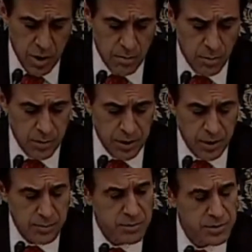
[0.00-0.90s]
But when it
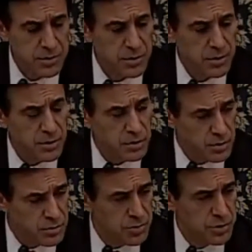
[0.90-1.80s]
comes to the
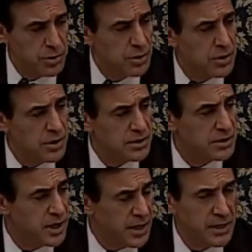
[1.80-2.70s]
conclusion that
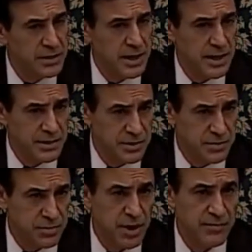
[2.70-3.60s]
science has to
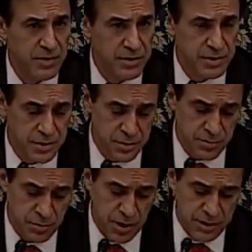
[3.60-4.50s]
drive the decision
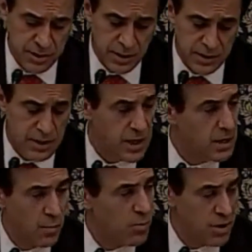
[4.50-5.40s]
process
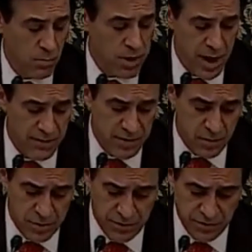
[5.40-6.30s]
we, we have no
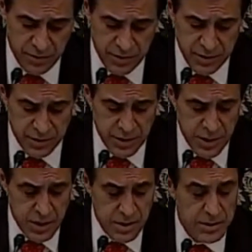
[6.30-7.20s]
differences.
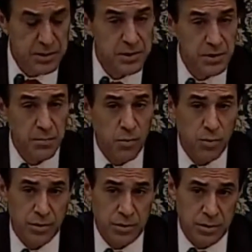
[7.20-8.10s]
This is an
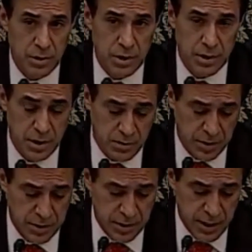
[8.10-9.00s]
important uh,
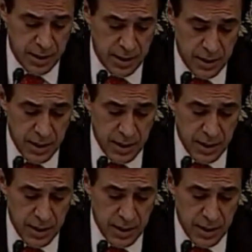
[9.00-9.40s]
hearing today.